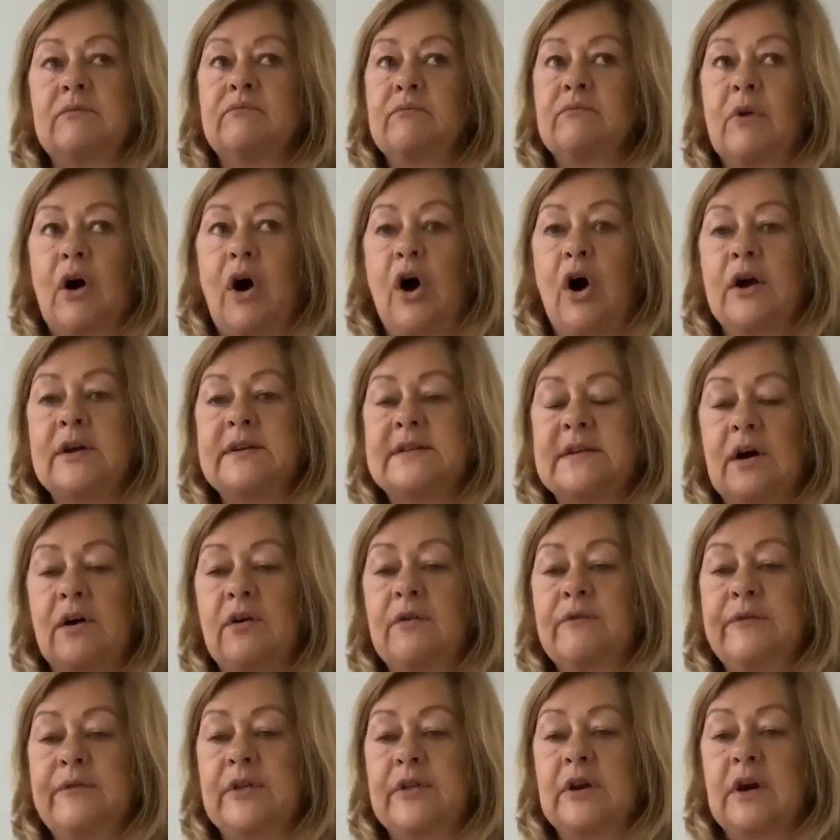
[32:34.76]
a hotel
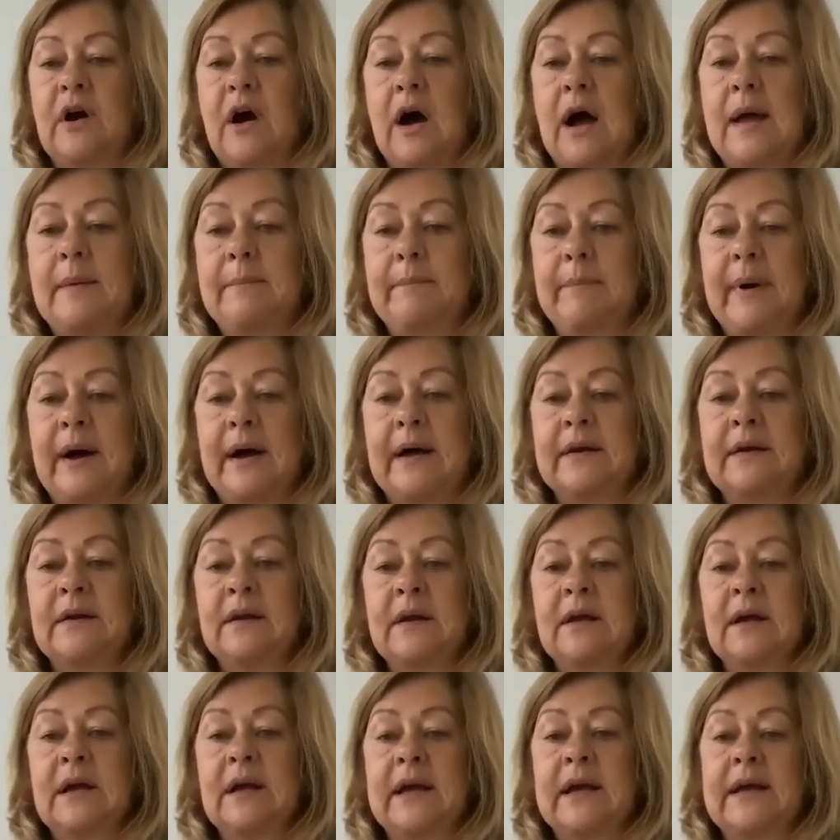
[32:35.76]
for the night, but
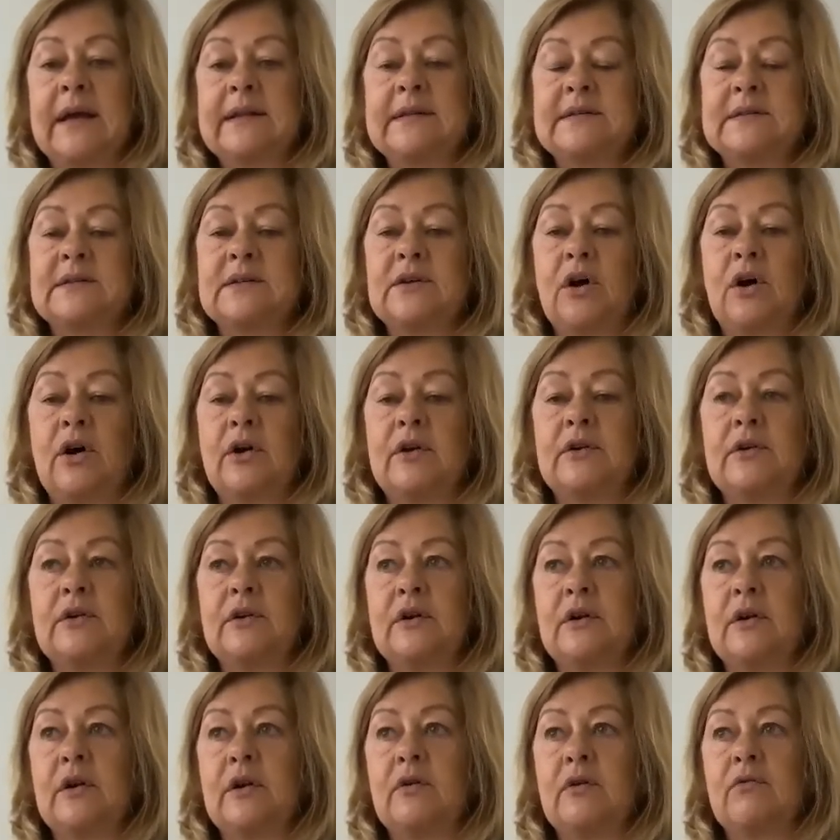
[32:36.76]
it's not
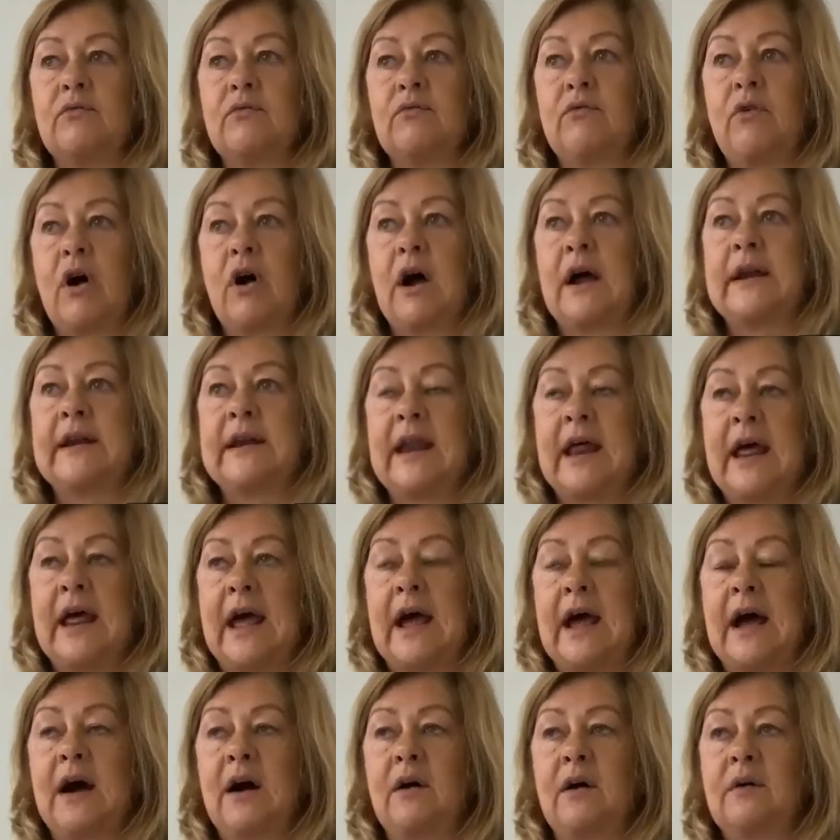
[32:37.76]
right
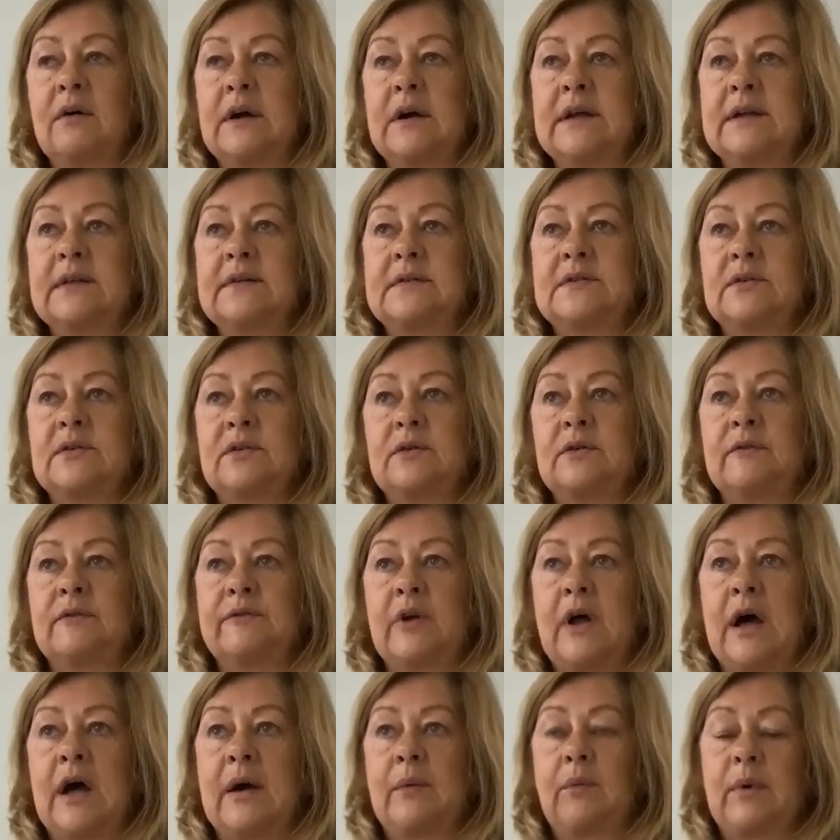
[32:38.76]
now. It's sort of
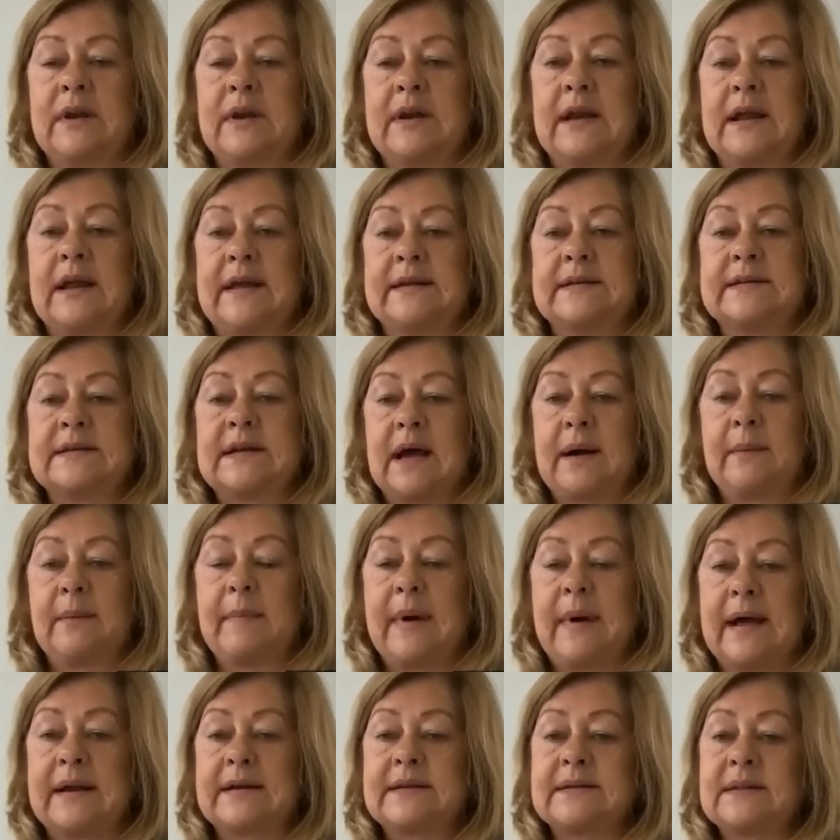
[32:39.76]
like we need to come
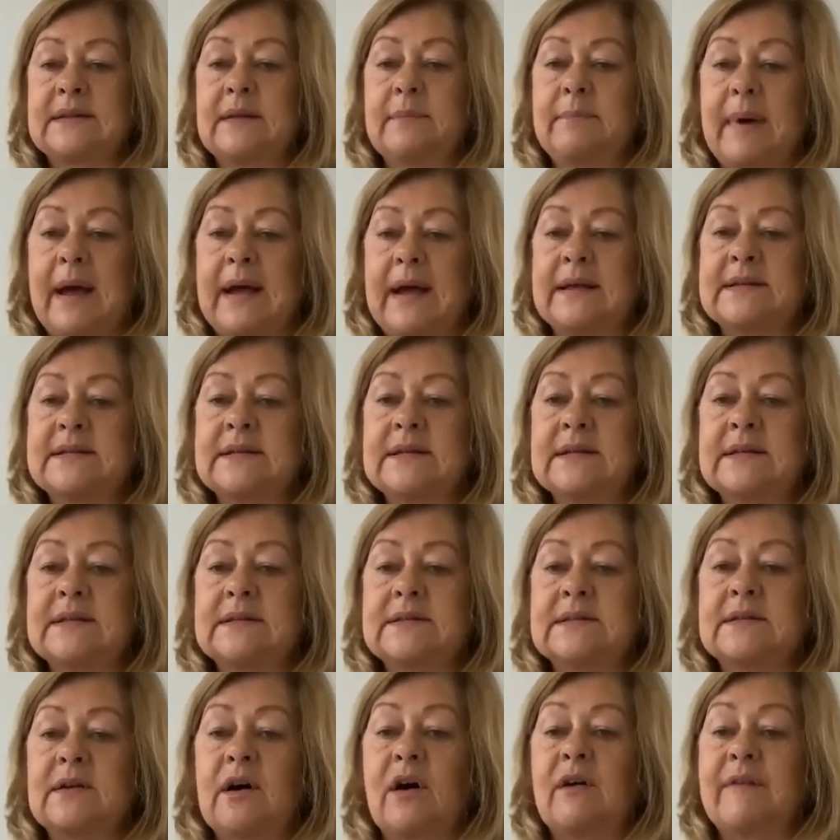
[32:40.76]
back to the
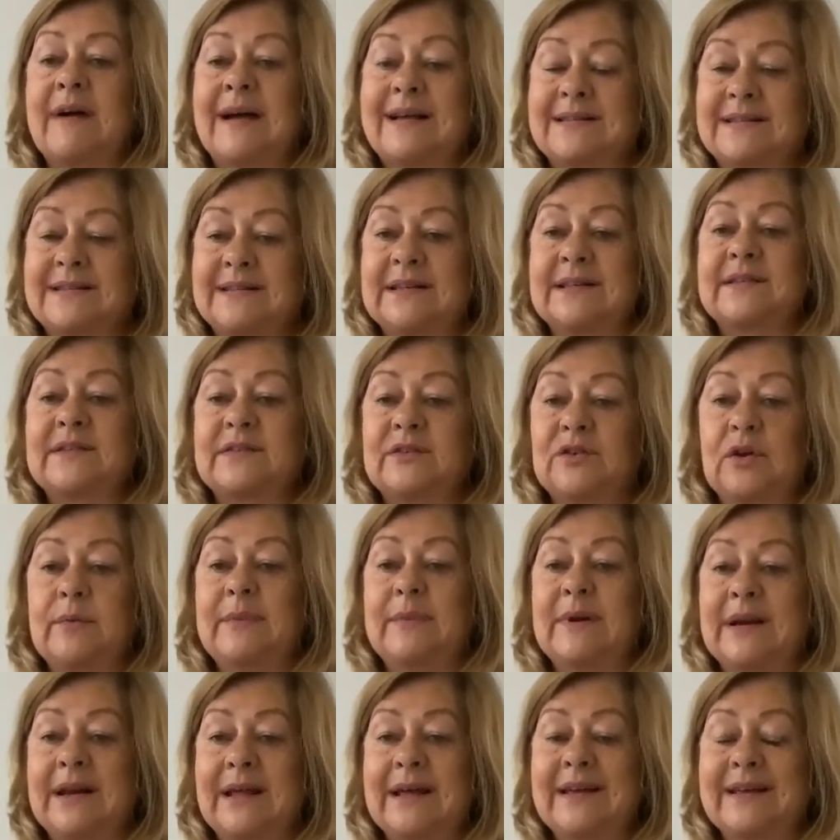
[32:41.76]
basics of our 6
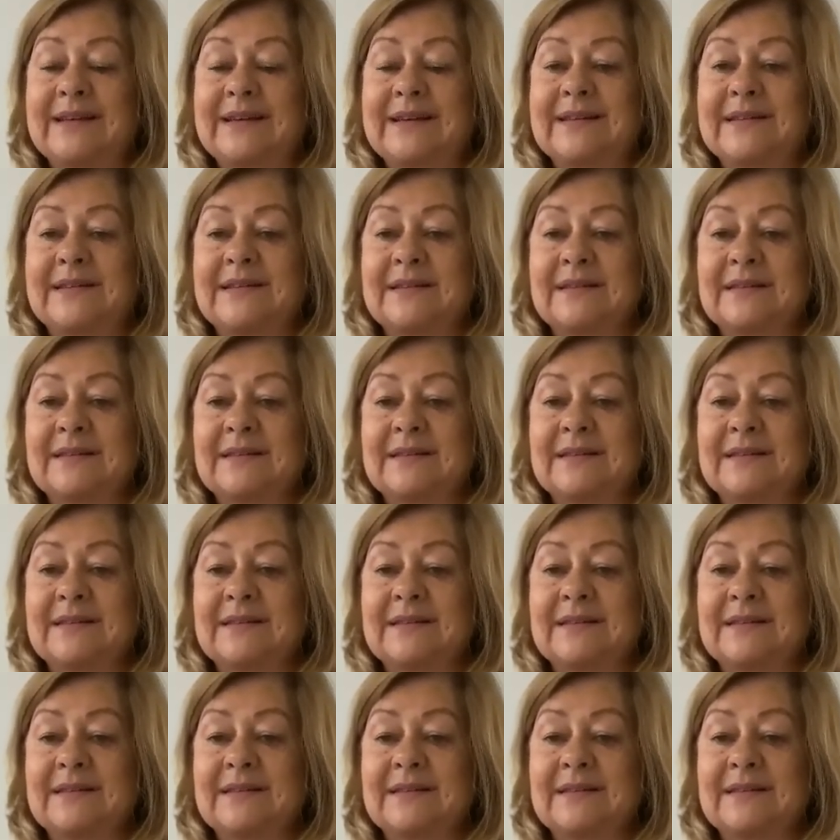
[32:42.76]
human needs.